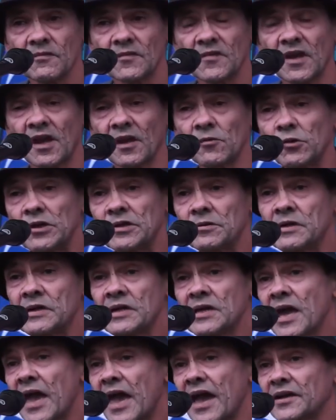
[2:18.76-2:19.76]
Now, we
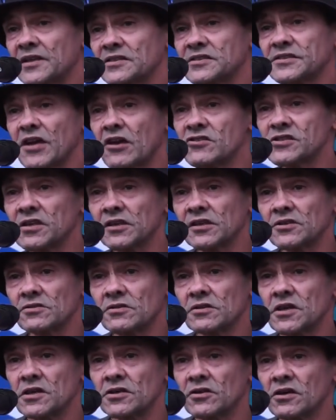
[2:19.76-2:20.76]
had a socially
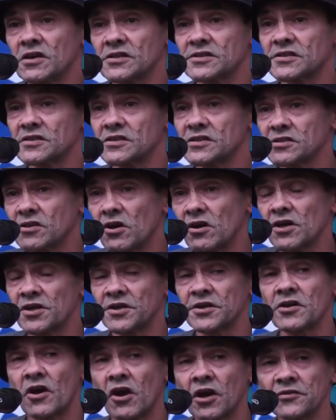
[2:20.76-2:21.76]
organised
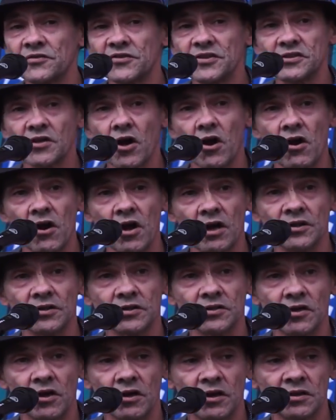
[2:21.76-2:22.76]
society on this
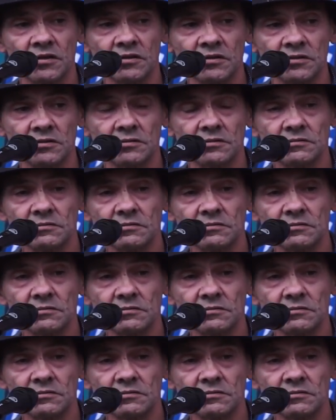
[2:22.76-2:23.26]
island continent.